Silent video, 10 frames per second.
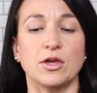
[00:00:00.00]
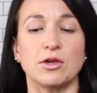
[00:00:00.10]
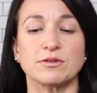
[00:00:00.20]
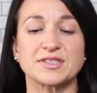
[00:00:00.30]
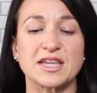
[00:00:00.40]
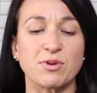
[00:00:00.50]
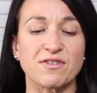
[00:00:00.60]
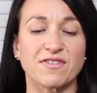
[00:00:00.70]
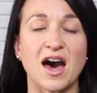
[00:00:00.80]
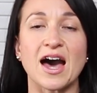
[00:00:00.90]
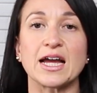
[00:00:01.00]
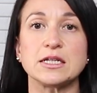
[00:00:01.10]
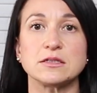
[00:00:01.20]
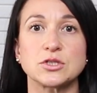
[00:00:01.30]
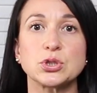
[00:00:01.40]
you'll see we've got
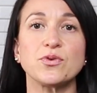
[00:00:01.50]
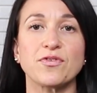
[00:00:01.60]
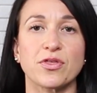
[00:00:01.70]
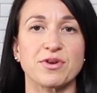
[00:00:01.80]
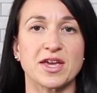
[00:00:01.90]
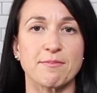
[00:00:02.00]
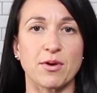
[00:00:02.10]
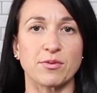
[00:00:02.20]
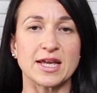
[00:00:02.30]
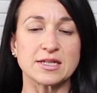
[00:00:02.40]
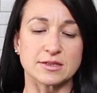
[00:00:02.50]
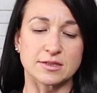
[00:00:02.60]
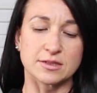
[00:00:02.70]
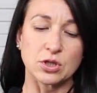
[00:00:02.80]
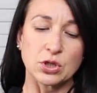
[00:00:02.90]
two of the three
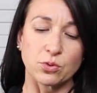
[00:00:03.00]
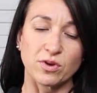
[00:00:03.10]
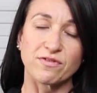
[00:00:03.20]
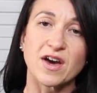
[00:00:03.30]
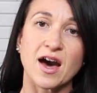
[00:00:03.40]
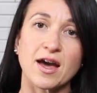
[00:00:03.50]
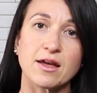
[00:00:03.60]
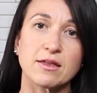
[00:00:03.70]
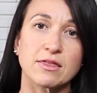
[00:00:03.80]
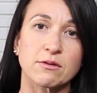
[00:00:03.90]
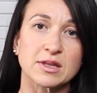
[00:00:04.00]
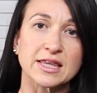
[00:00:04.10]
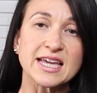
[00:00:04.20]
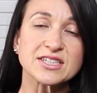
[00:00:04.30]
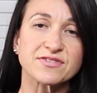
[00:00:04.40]
components. We've got the
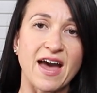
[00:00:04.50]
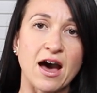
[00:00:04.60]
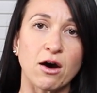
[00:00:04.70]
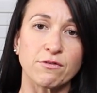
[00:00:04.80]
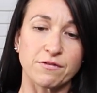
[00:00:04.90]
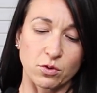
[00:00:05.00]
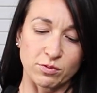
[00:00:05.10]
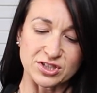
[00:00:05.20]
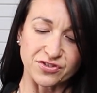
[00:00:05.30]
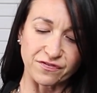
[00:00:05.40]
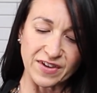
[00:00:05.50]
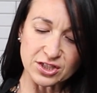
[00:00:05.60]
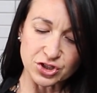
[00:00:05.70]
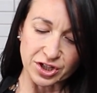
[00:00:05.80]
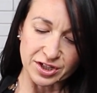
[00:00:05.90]
release valve, which
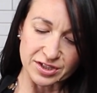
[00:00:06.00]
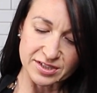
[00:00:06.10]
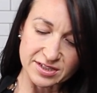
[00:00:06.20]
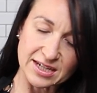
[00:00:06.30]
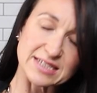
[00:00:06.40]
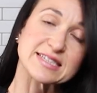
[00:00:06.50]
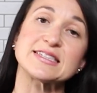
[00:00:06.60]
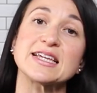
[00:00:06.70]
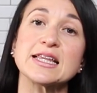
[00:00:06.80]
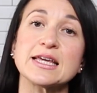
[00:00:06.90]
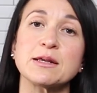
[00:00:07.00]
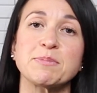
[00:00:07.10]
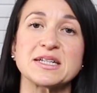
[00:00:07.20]
features a sealing